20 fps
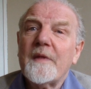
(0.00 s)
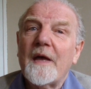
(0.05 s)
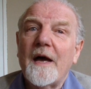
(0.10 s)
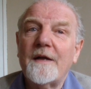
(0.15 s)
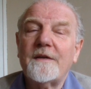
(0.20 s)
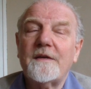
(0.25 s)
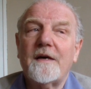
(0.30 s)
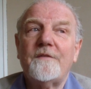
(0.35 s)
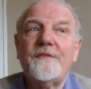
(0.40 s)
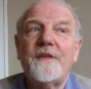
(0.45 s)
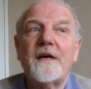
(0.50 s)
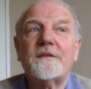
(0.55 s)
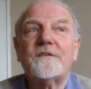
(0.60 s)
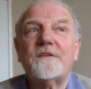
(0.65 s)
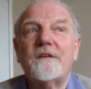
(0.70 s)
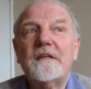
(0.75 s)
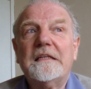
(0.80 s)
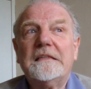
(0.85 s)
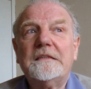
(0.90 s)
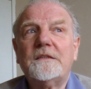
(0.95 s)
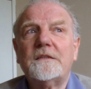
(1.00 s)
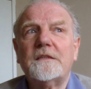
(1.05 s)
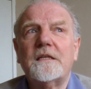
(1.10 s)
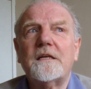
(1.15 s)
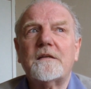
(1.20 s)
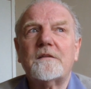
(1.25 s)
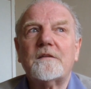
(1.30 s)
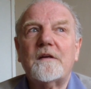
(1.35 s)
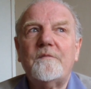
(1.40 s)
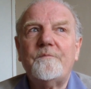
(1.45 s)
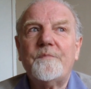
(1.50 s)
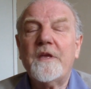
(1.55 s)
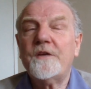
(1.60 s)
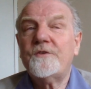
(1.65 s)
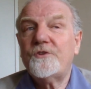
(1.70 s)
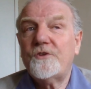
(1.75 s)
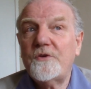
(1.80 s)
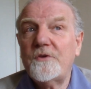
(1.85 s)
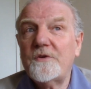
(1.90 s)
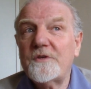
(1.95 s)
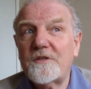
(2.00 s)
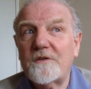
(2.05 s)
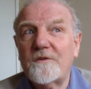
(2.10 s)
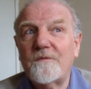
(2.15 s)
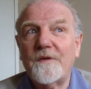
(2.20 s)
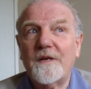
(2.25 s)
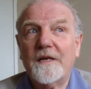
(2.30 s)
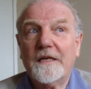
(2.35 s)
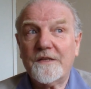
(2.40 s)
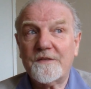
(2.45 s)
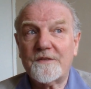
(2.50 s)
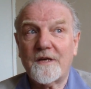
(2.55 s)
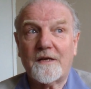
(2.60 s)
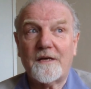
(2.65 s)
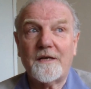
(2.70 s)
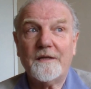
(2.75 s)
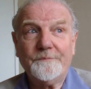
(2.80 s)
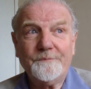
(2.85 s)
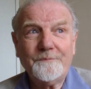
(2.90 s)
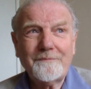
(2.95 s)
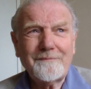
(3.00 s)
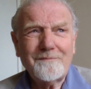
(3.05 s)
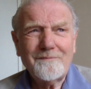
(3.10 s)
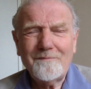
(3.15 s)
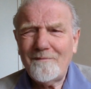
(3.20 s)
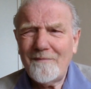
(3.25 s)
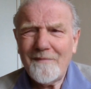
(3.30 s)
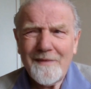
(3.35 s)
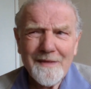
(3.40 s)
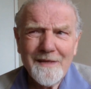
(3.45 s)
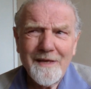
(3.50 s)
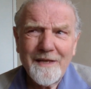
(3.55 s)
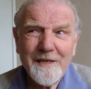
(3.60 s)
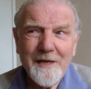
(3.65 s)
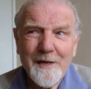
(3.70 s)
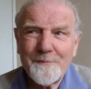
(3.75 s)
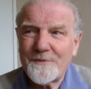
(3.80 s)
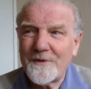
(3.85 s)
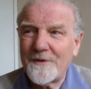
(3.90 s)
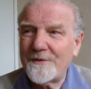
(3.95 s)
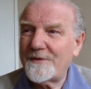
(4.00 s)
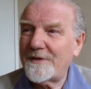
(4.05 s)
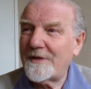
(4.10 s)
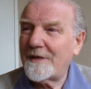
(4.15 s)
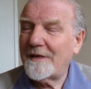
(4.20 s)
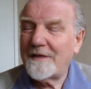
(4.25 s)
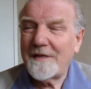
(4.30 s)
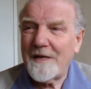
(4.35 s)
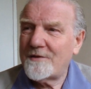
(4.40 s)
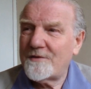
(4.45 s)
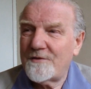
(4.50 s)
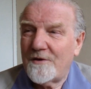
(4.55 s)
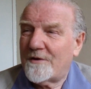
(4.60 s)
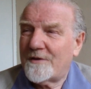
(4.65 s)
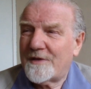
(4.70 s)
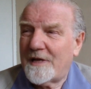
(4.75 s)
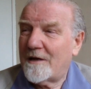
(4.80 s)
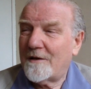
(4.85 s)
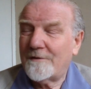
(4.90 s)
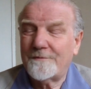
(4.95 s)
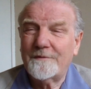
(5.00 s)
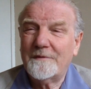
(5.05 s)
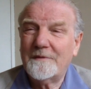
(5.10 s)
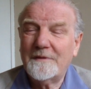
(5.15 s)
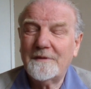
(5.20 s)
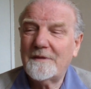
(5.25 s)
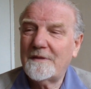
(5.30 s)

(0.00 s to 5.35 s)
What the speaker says: And that, intuitively, as a kid, I kept on thinking, that's not love.